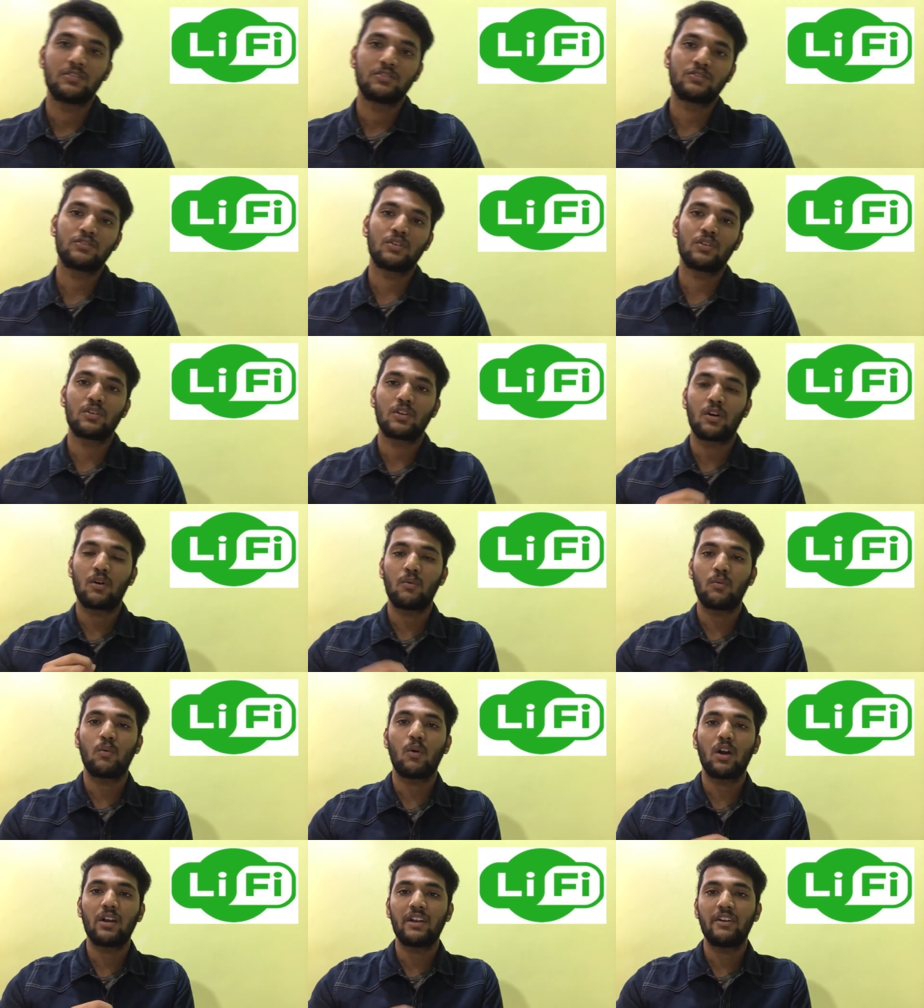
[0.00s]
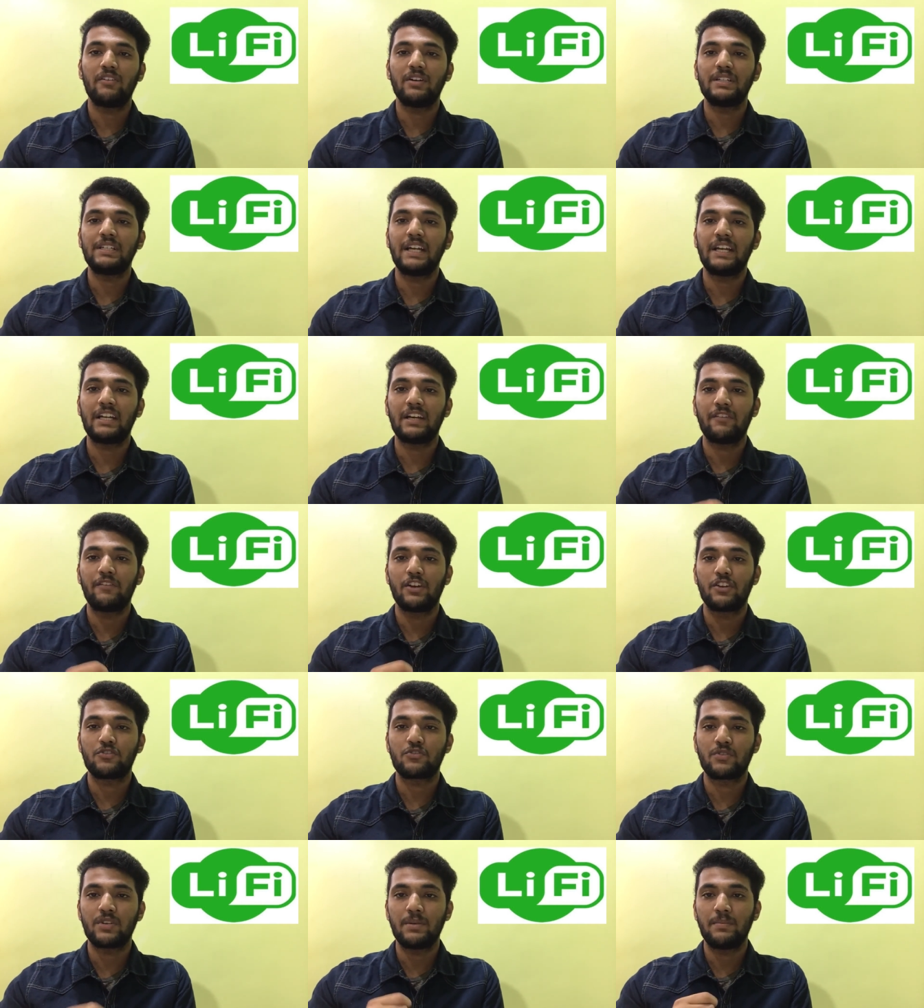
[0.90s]
So now whatever data we
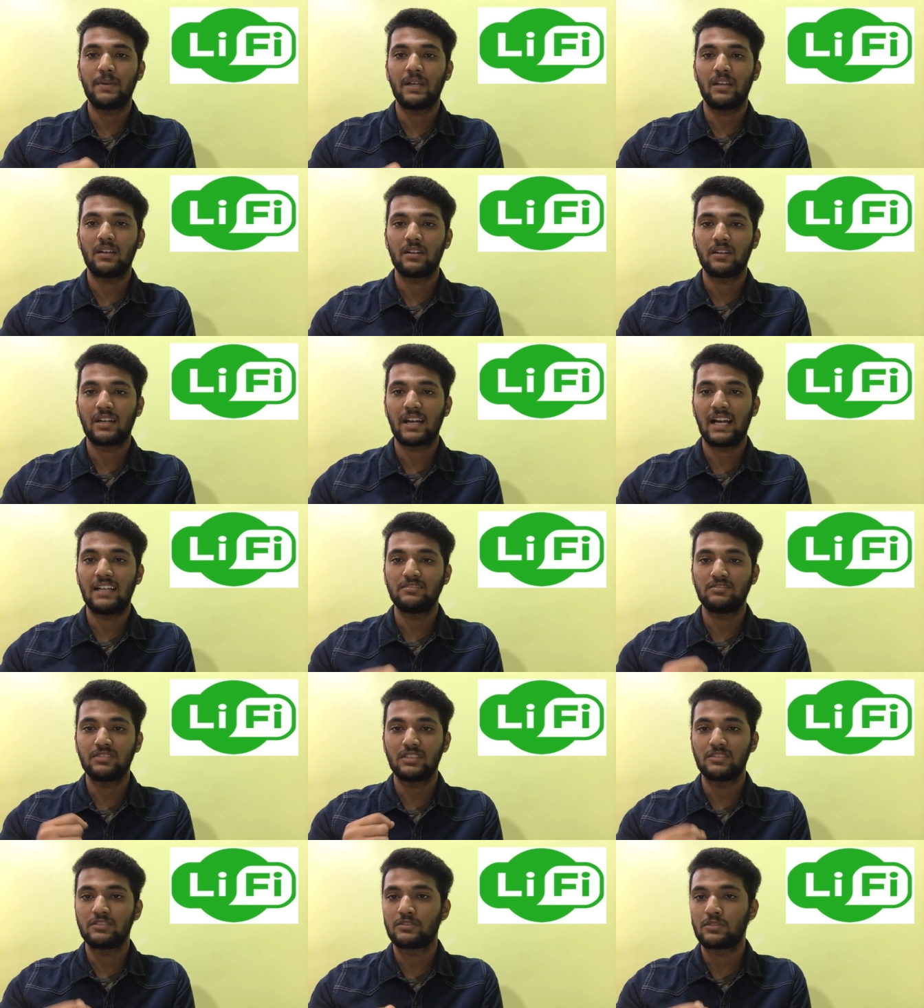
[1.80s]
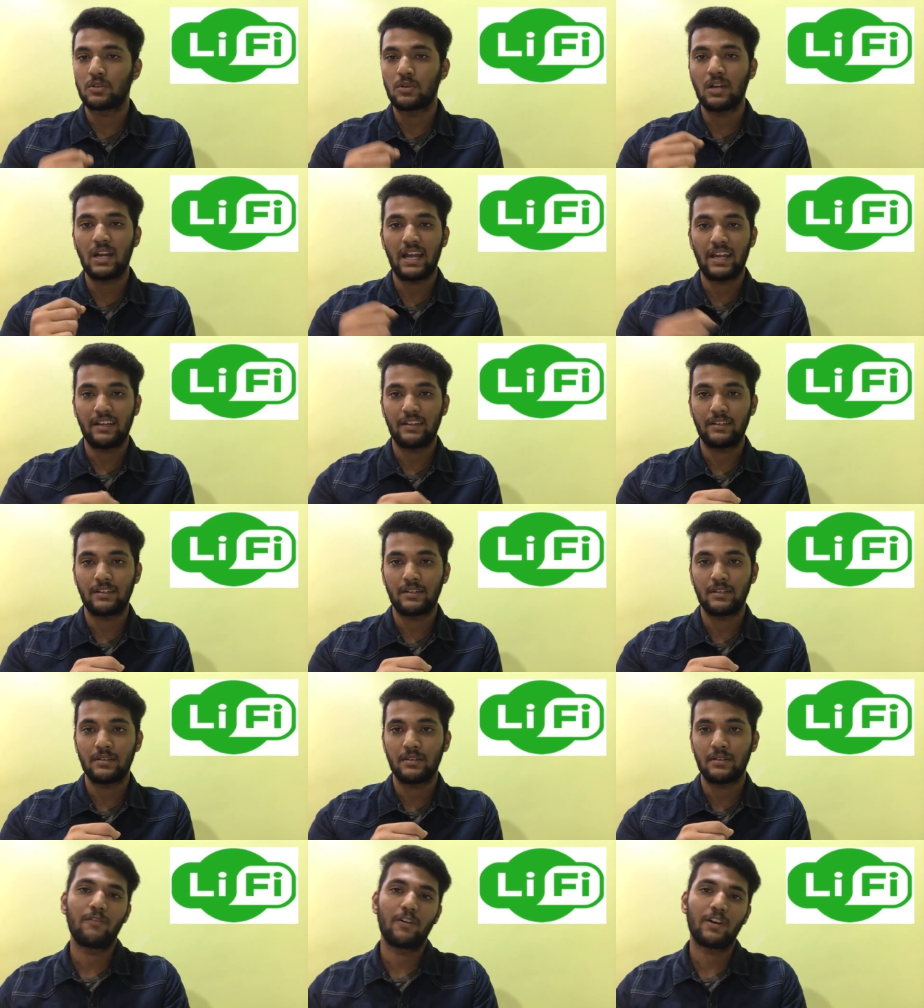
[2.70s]
are streaming transfers through light.
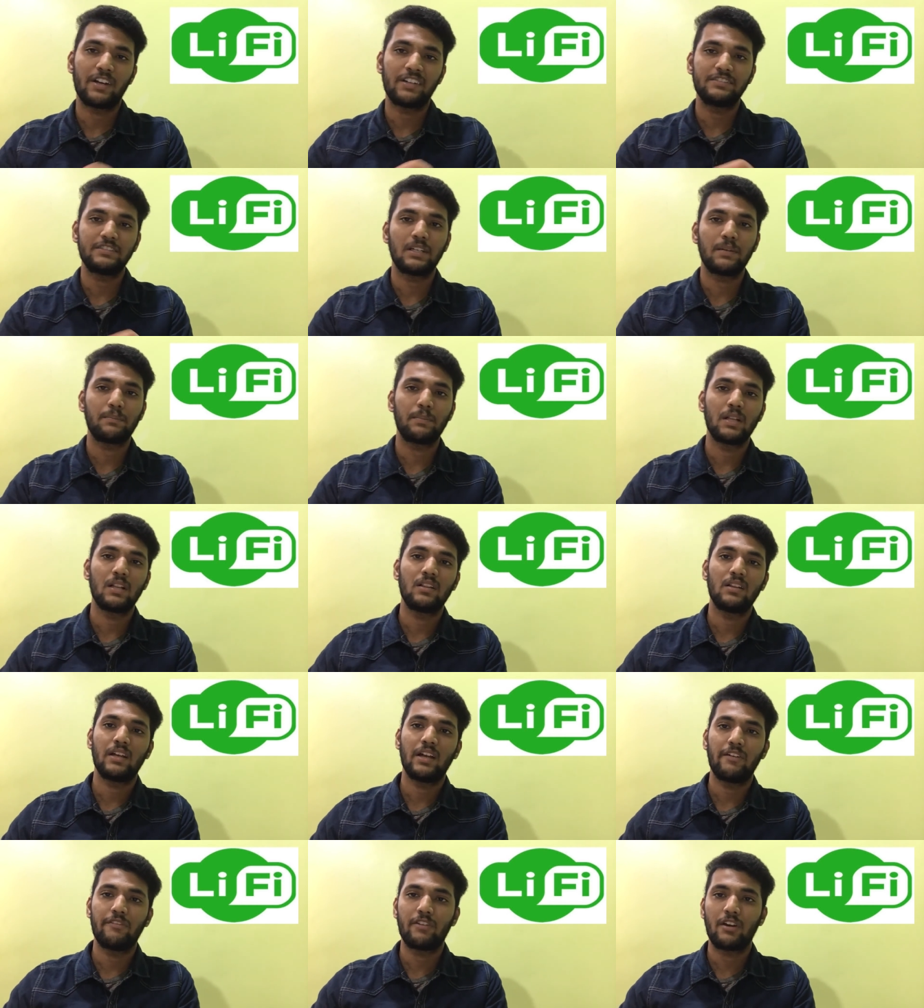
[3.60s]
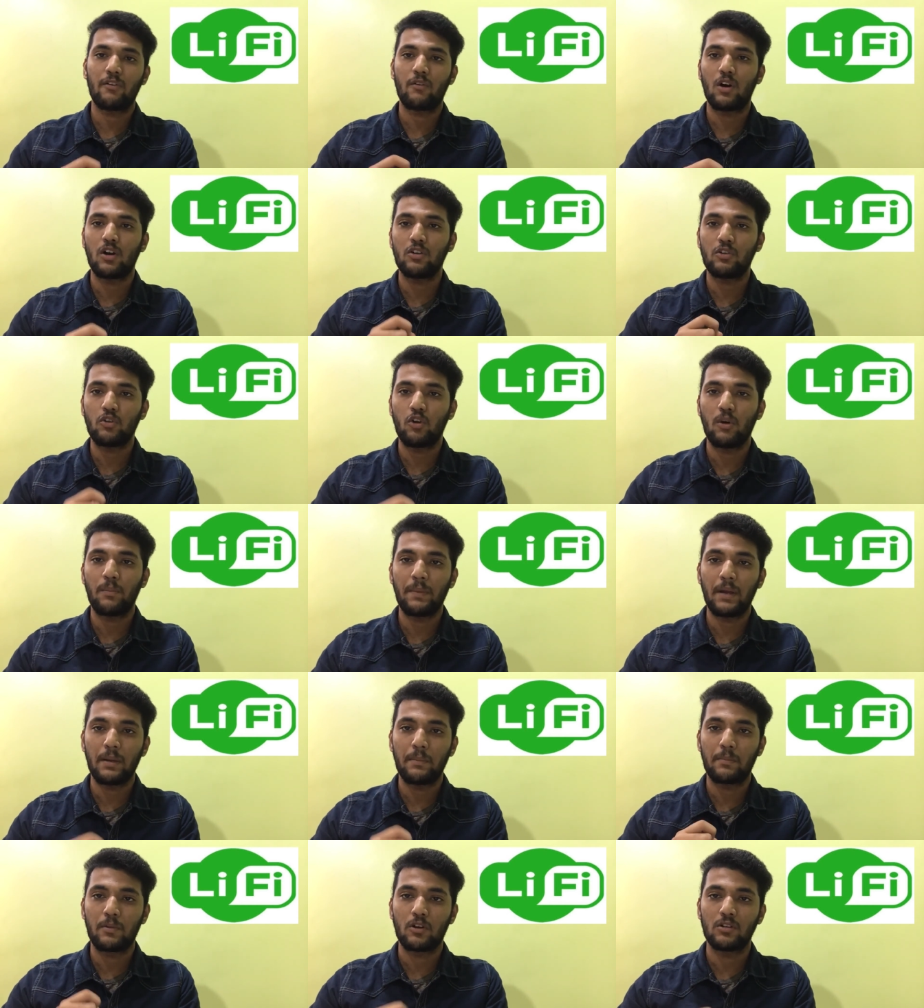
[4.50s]
For example, if I want to
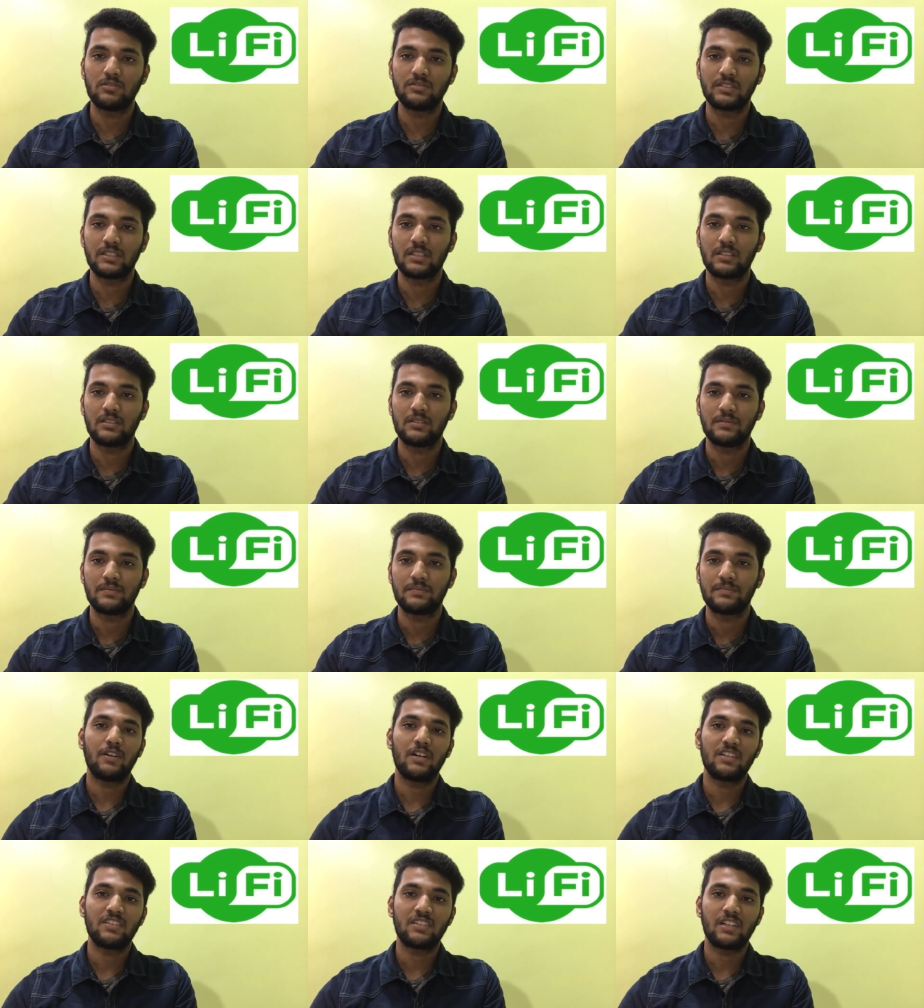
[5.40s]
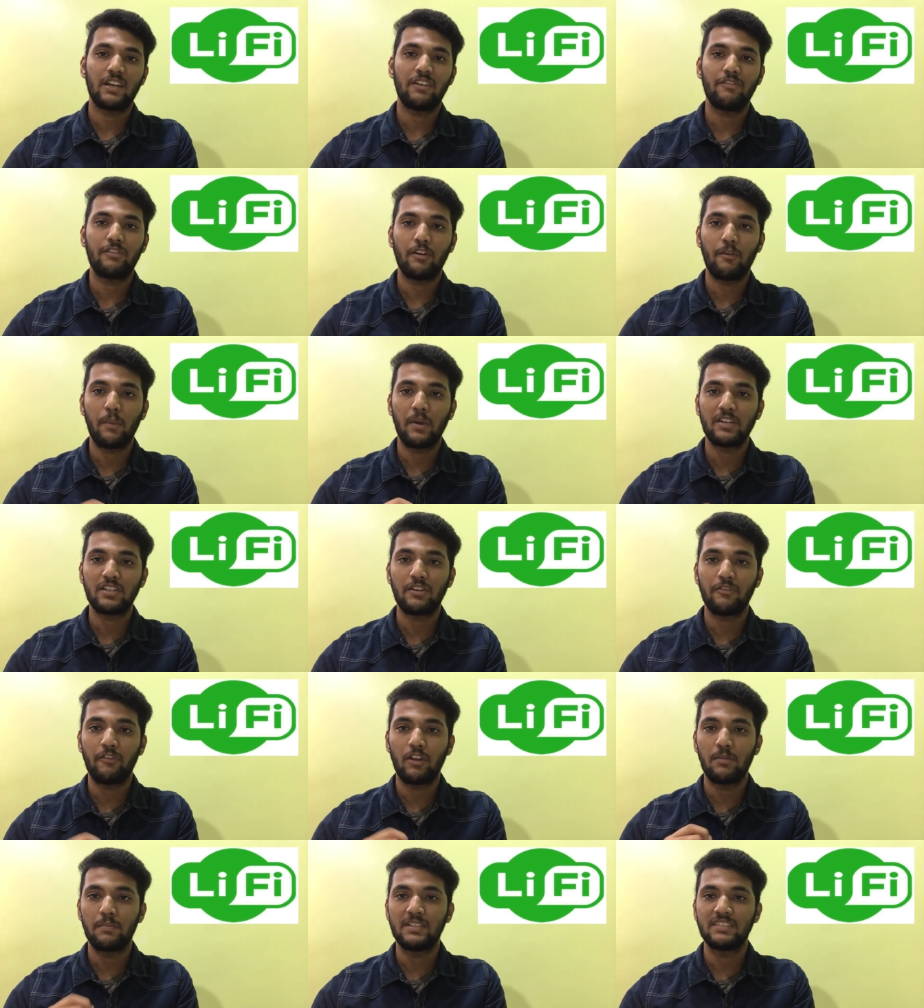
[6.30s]
open a browser, first
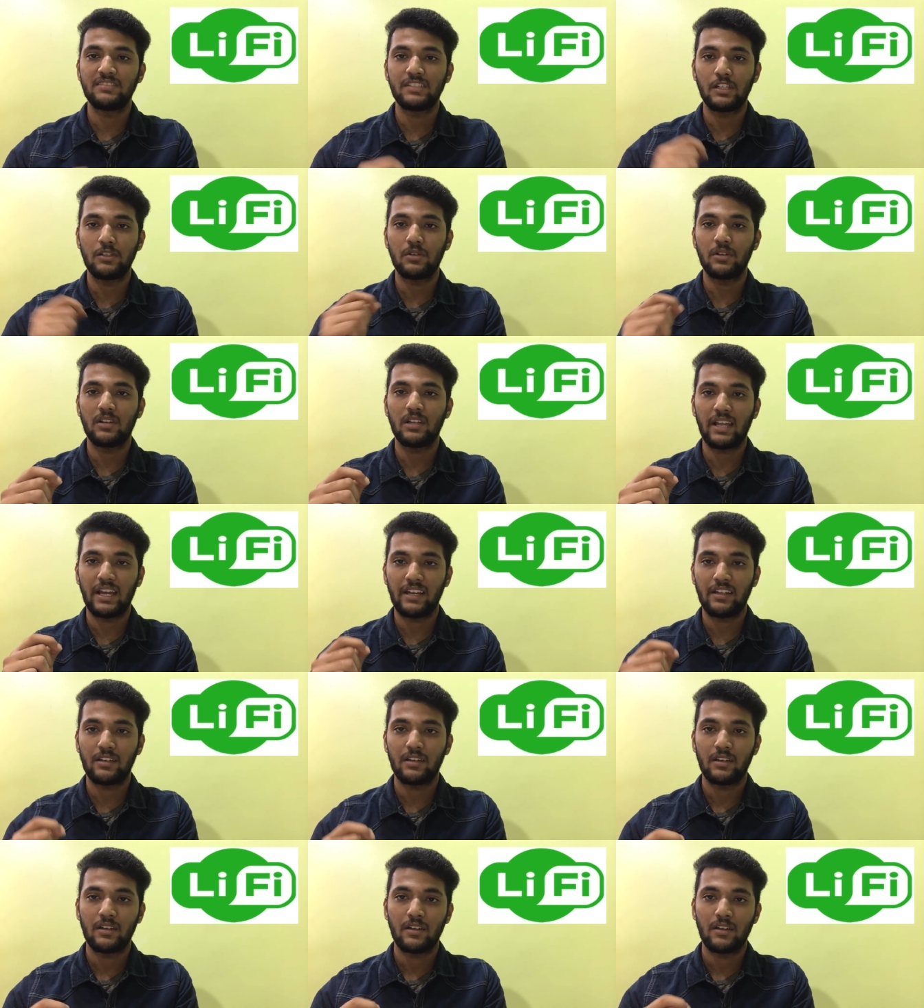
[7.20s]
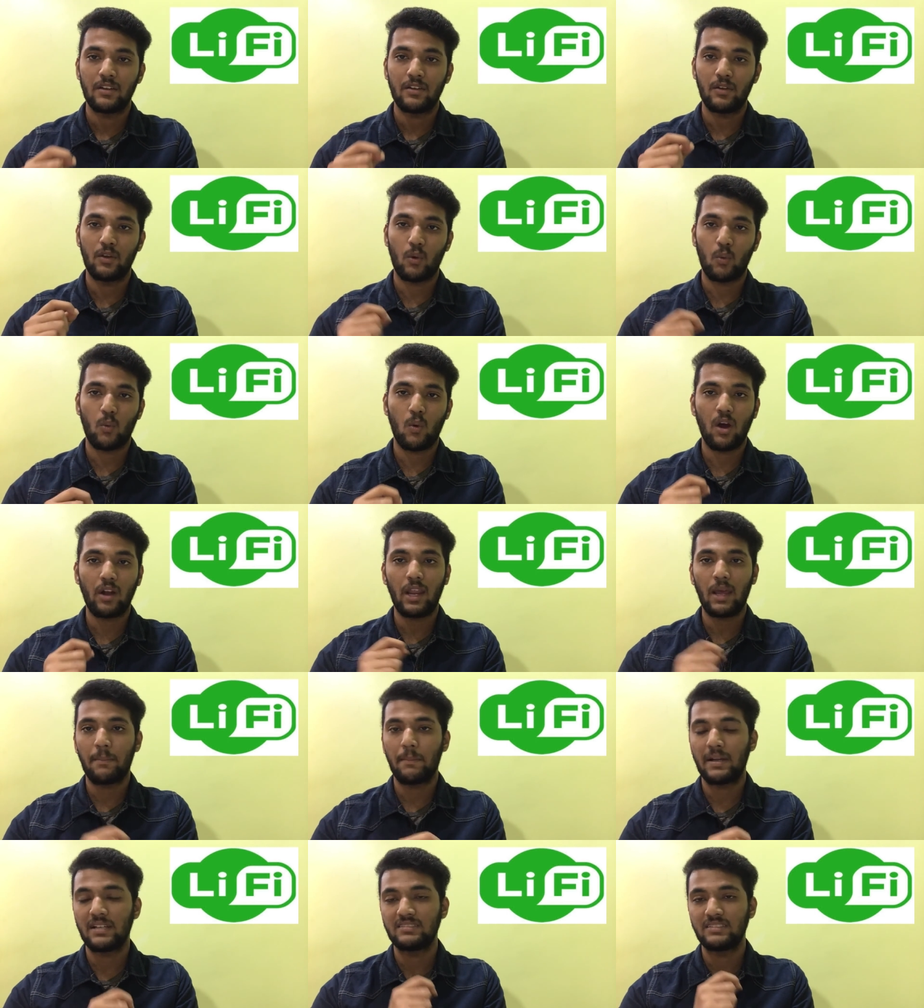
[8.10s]
information will be sent to light. Now what
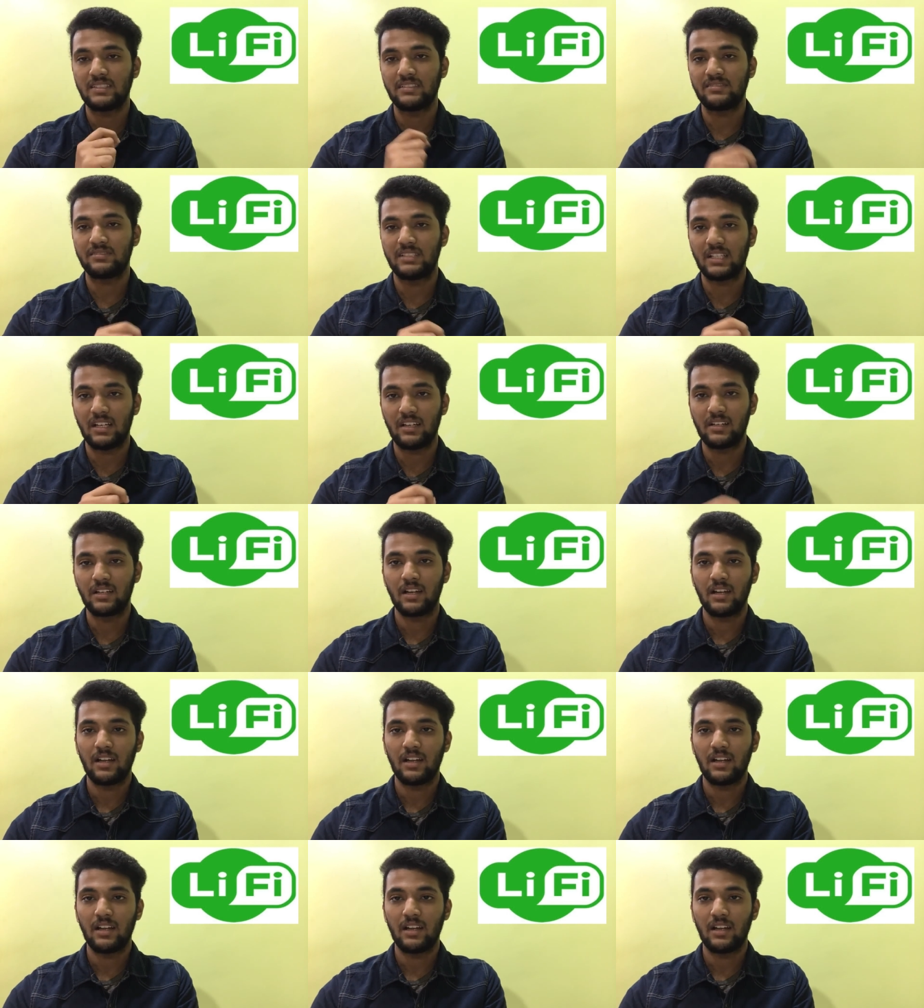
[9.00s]
happens is that